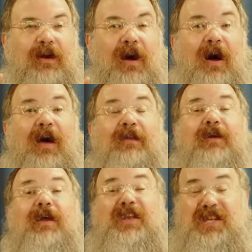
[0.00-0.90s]
on
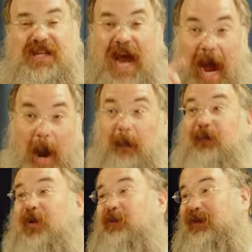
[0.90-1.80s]
an
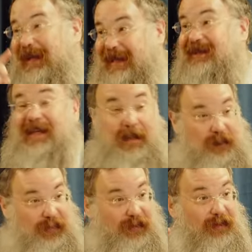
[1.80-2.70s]
incomparably
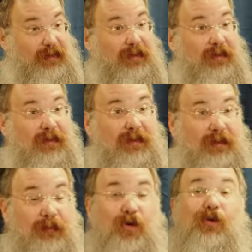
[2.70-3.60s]
deeper
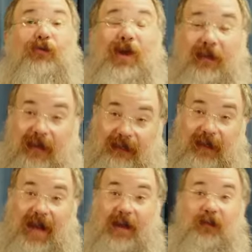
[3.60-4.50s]
more
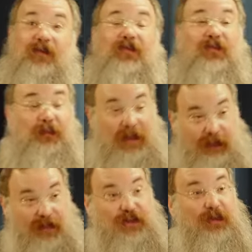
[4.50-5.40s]
rarefied, more
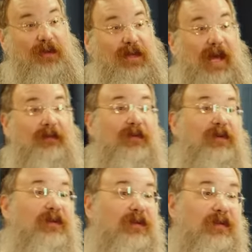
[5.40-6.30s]
spiritual
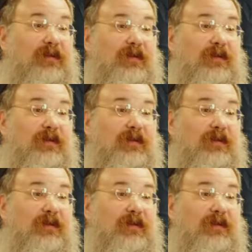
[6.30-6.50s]
level,